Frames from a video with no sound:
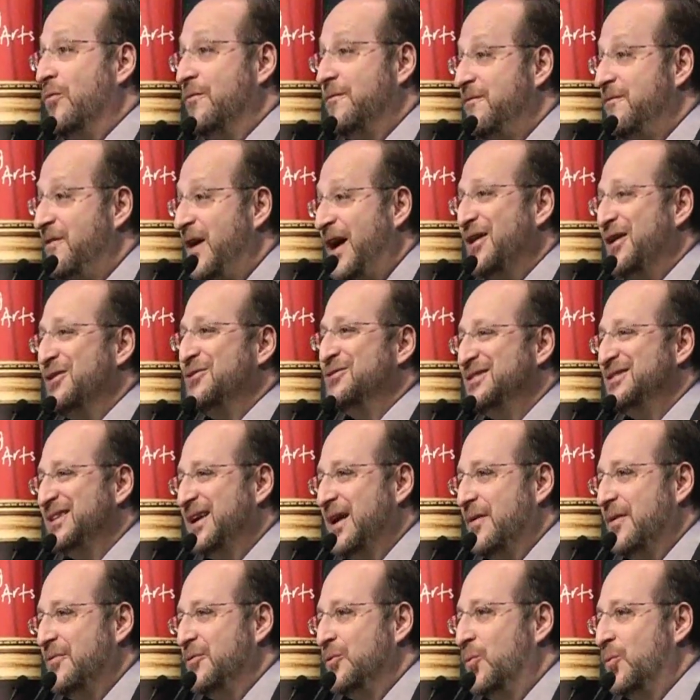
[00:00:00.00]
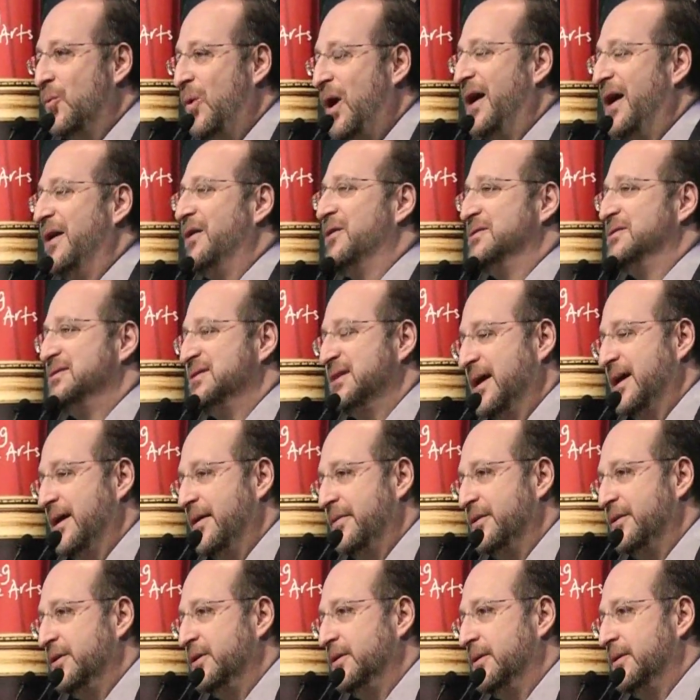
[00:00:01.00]
fire together wire
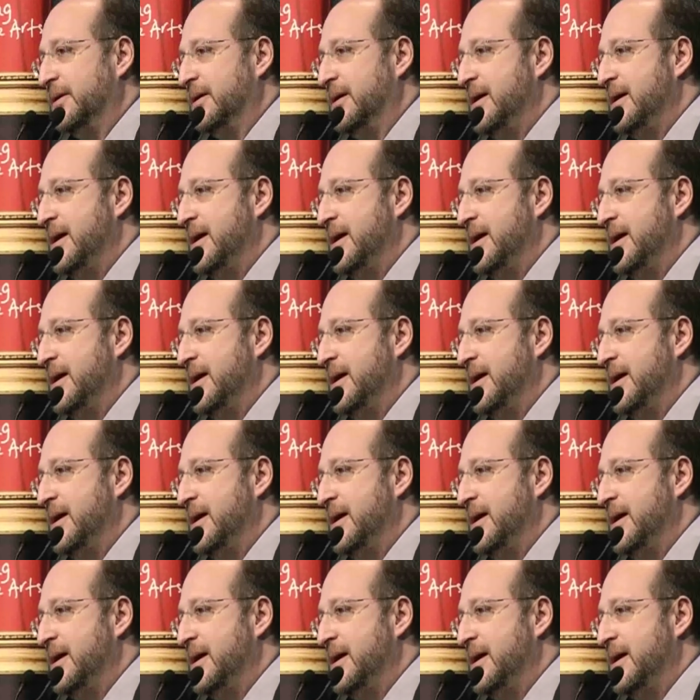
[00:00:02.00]
together.